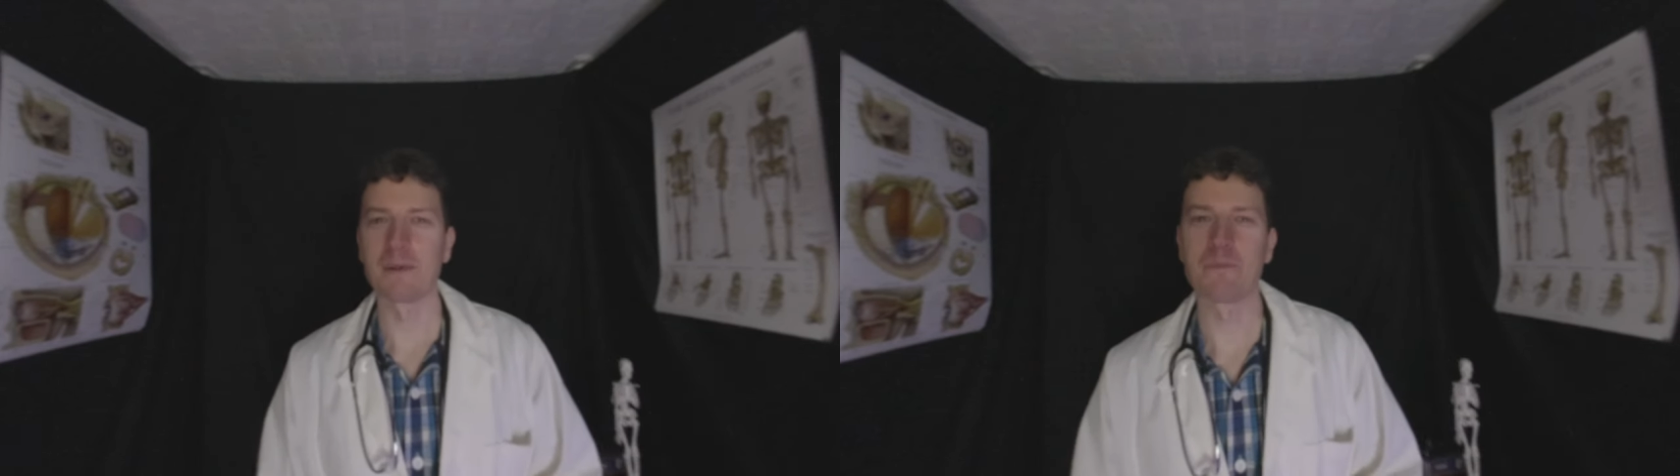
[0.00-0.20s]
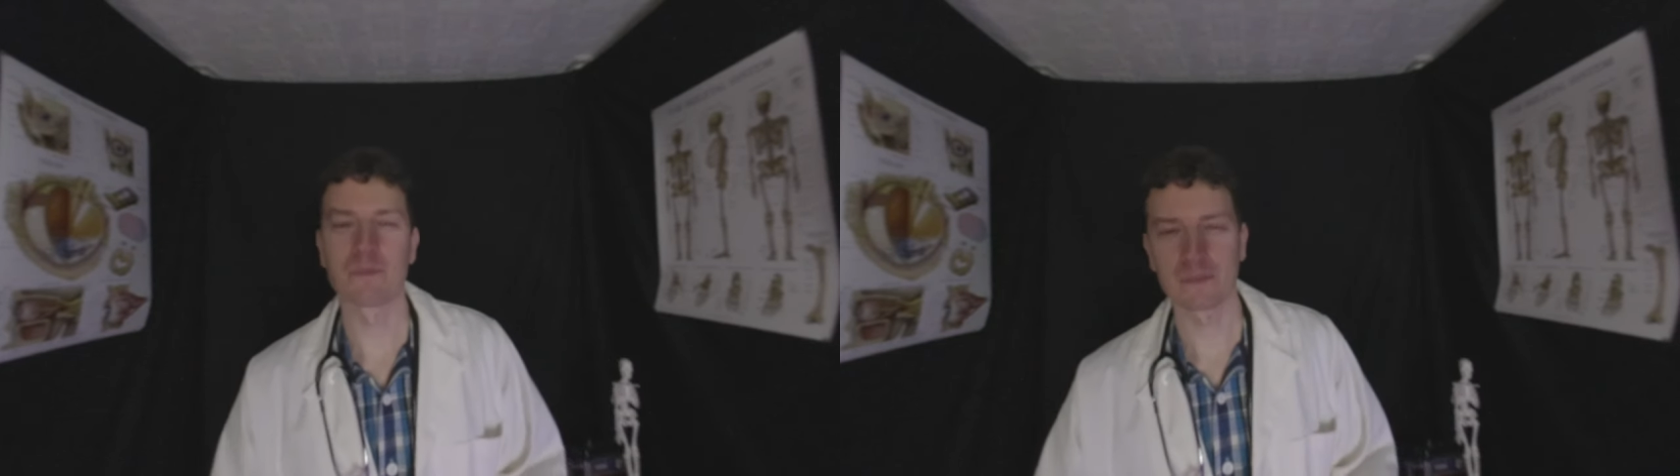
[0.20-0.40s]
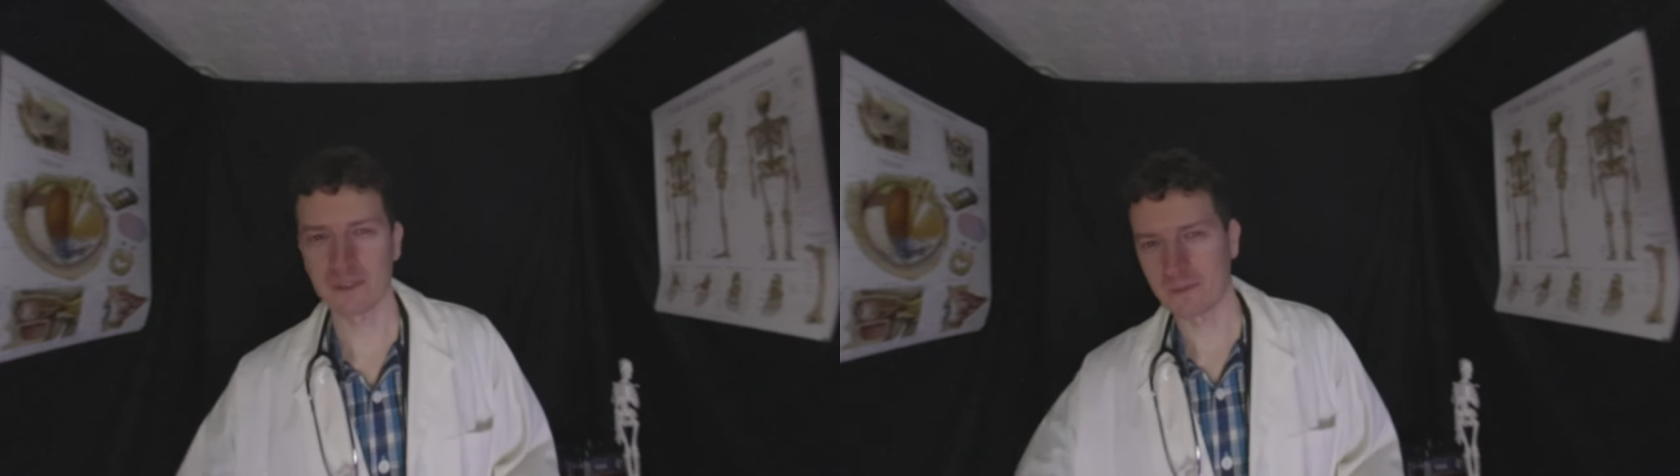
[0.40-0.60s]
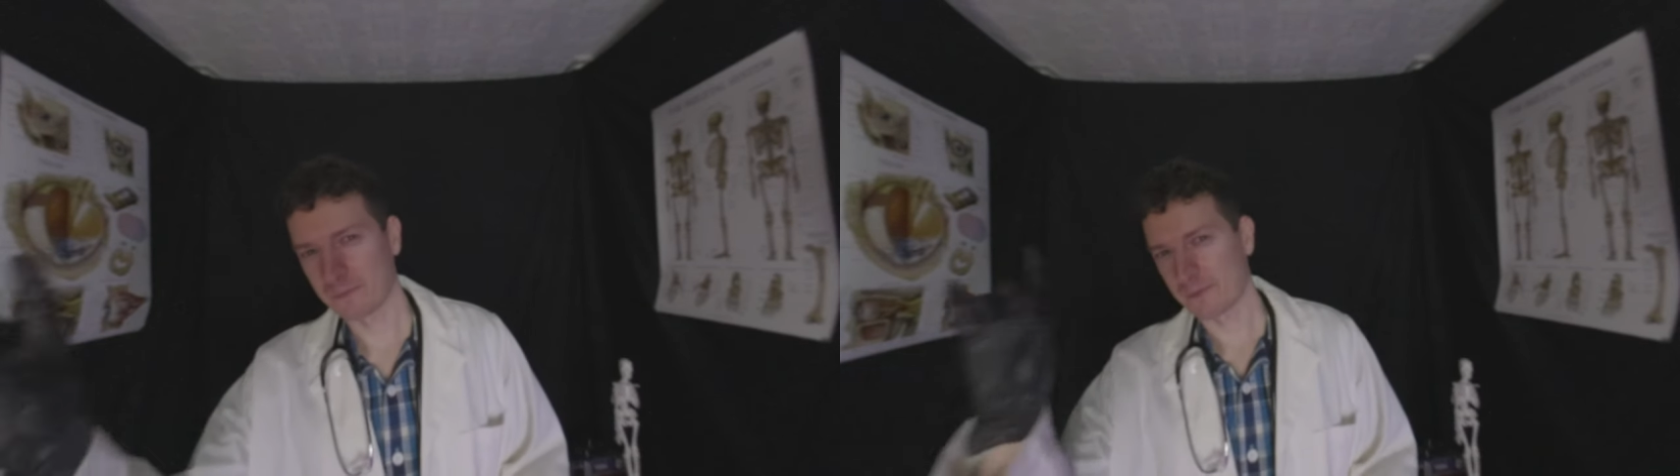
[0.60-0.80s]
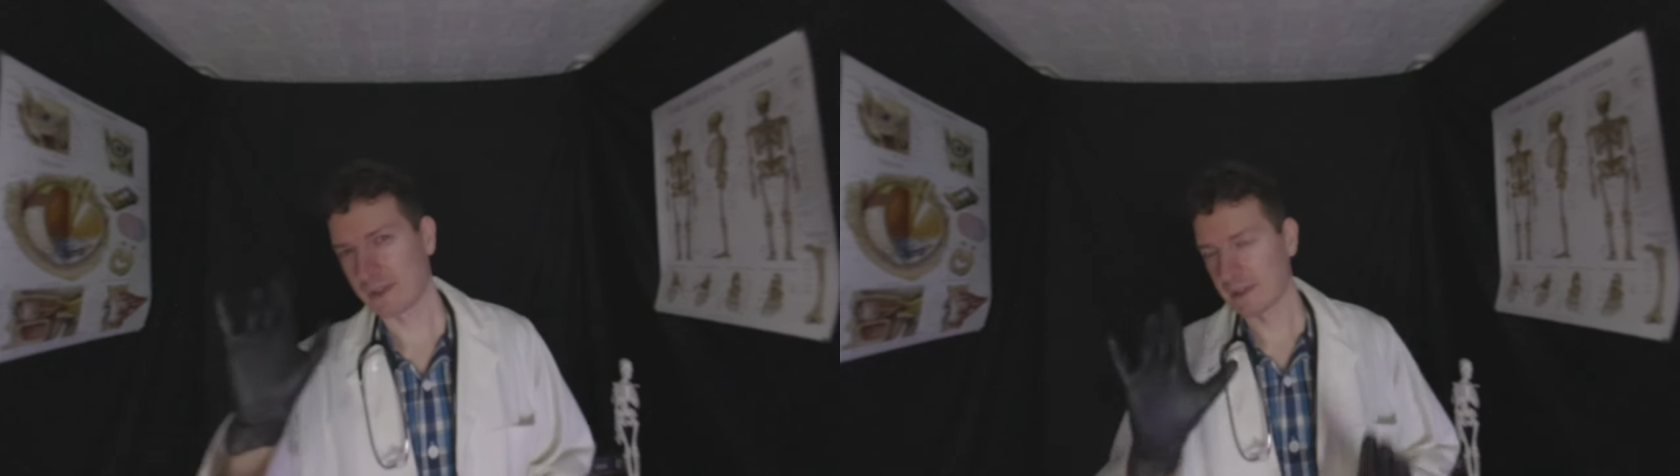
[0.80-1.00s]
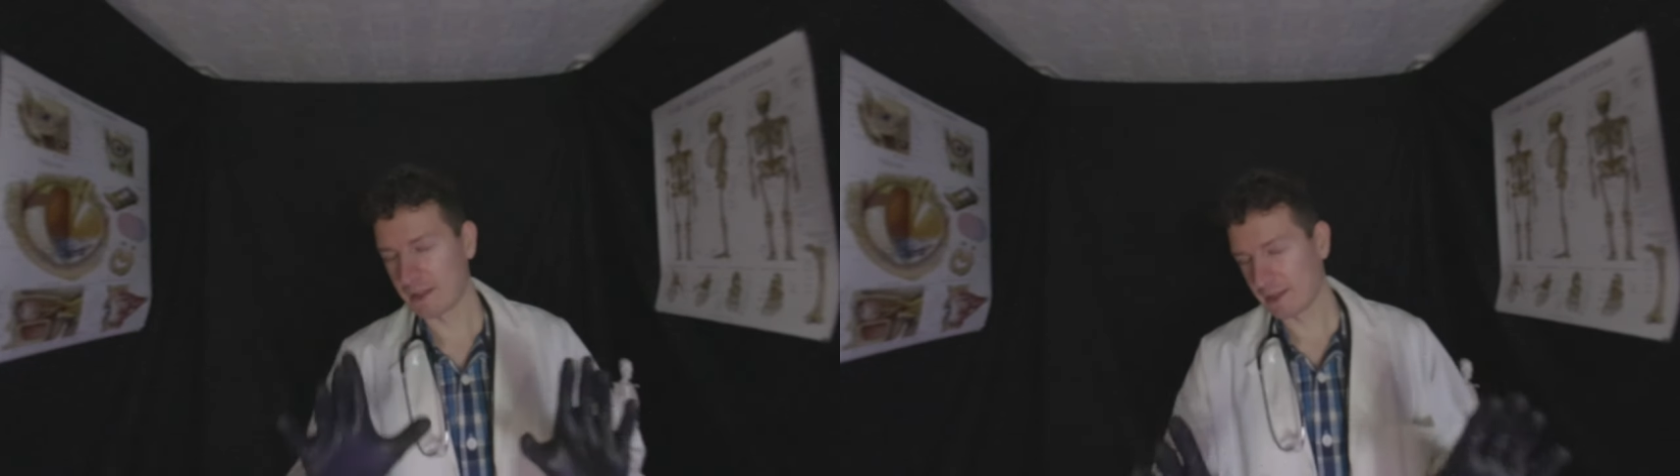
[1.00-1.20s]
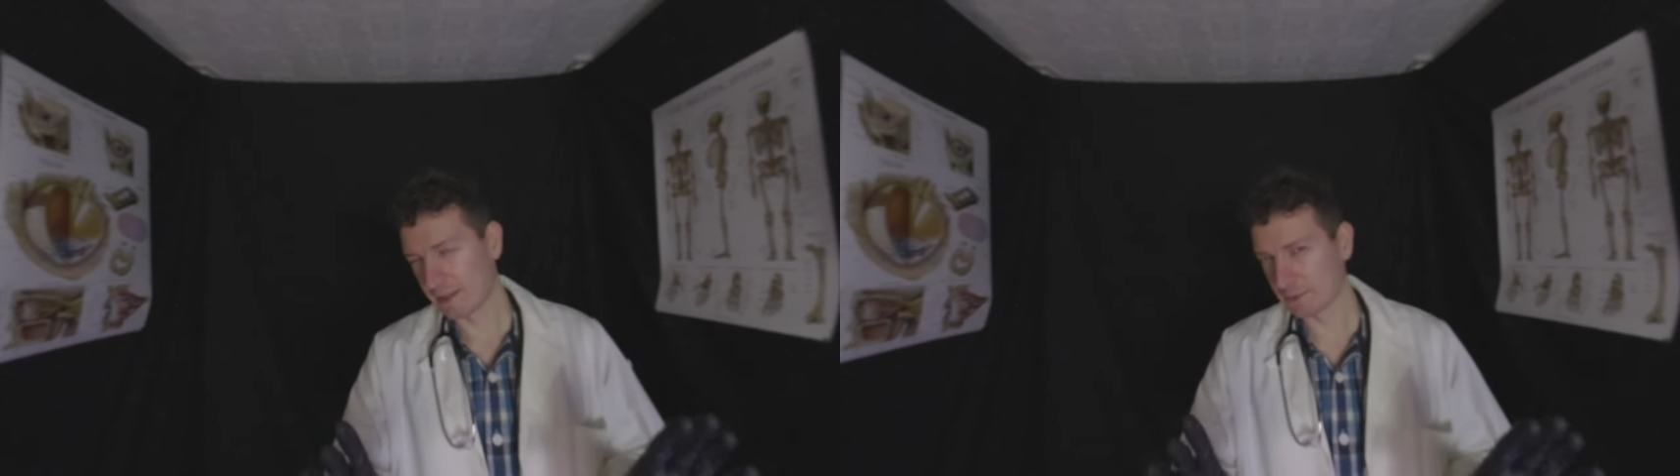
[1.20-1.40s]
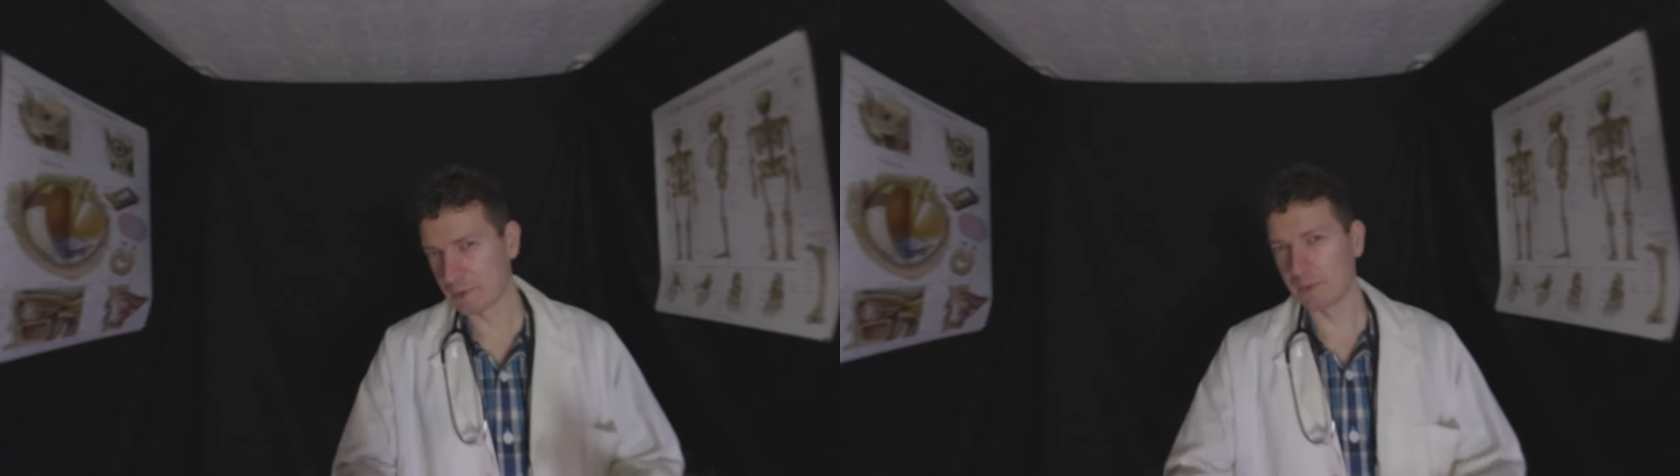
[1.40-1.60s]
So
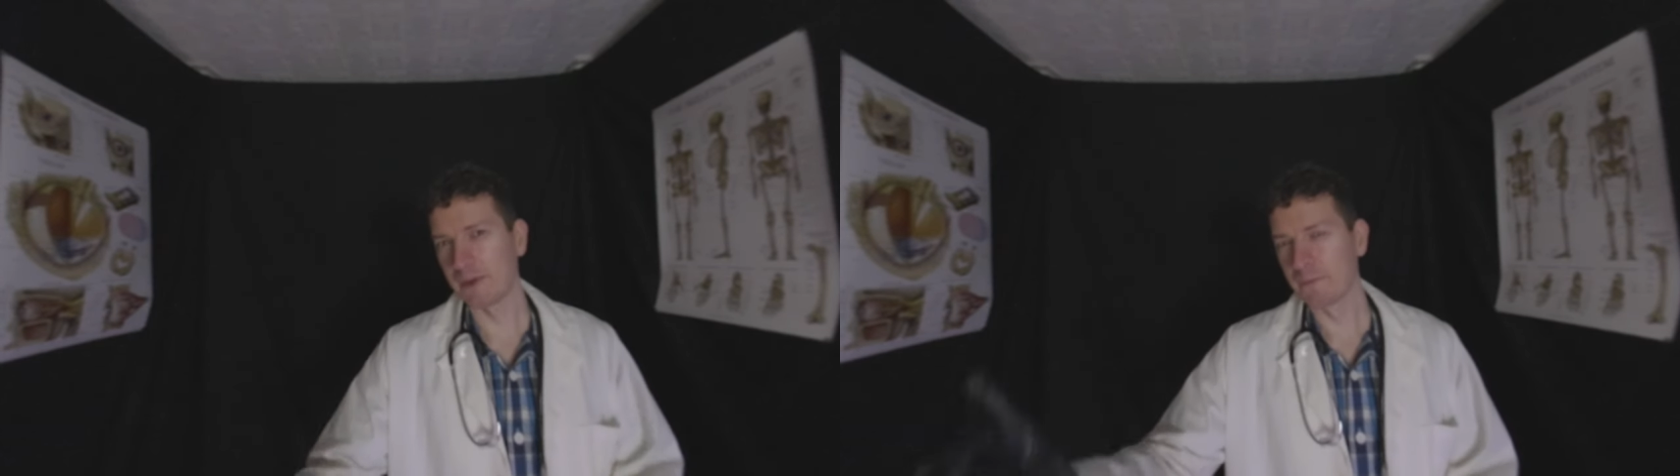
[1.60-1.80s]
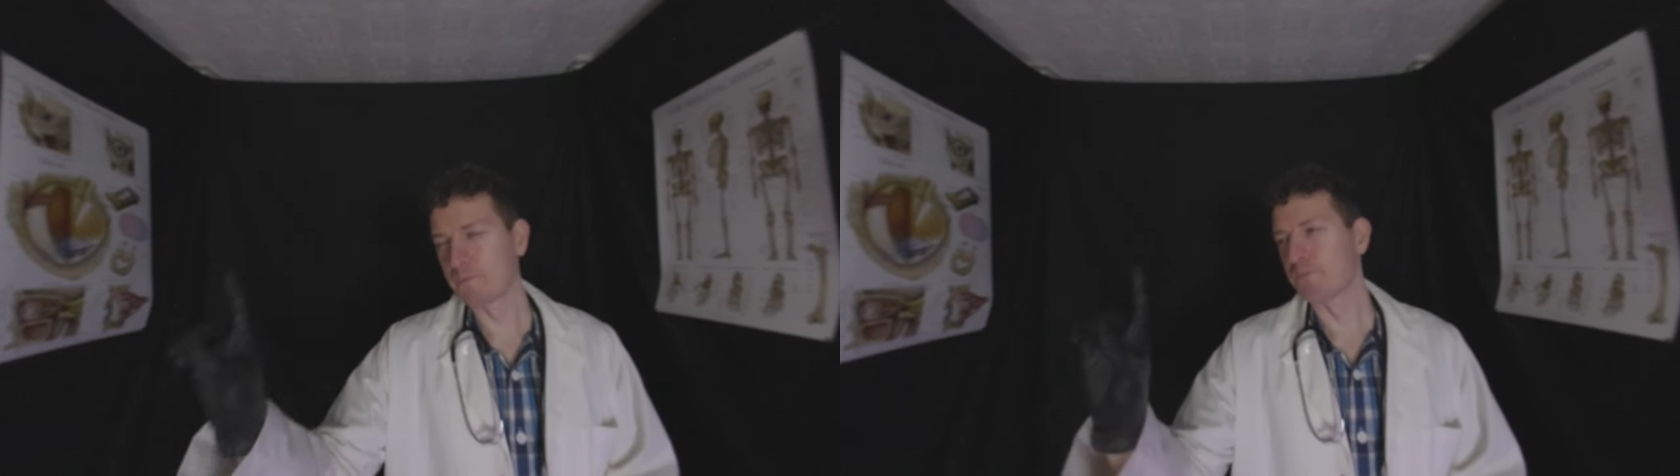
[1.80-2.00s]
as we were.